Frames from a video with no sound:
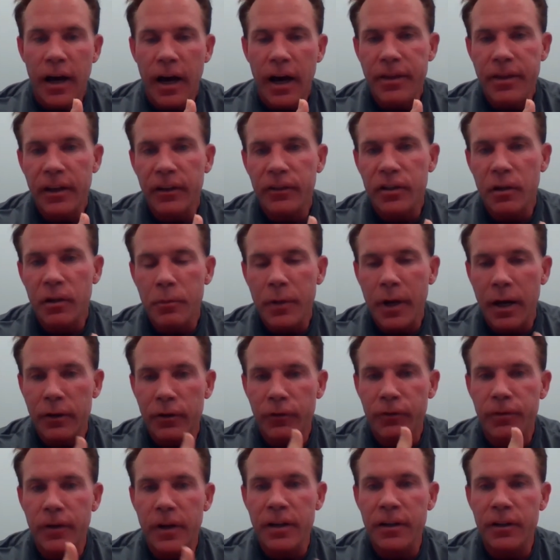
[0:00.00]
I think
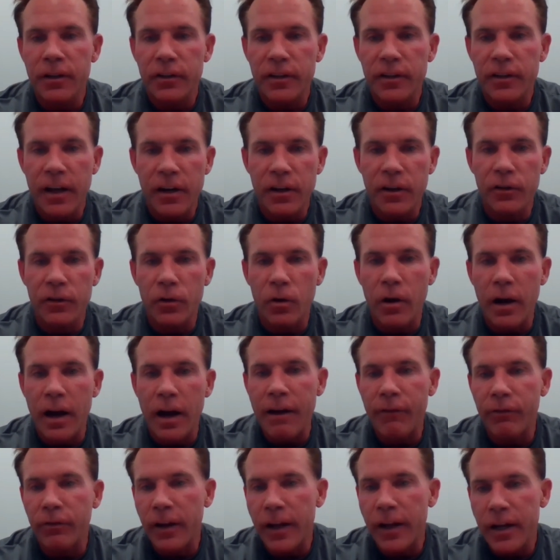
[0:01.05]
sometimes fitness centers or
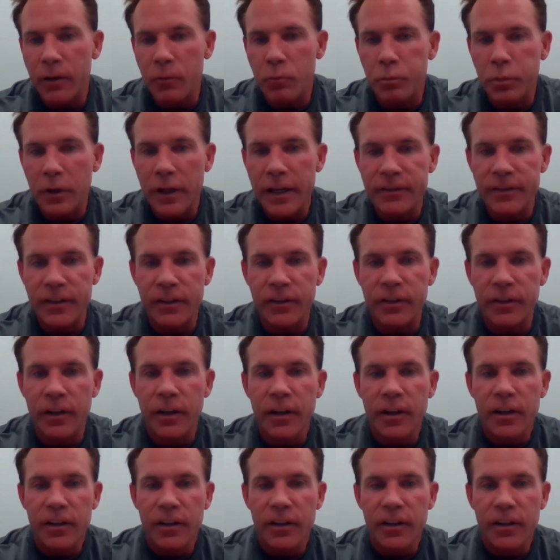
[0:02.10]
athletic places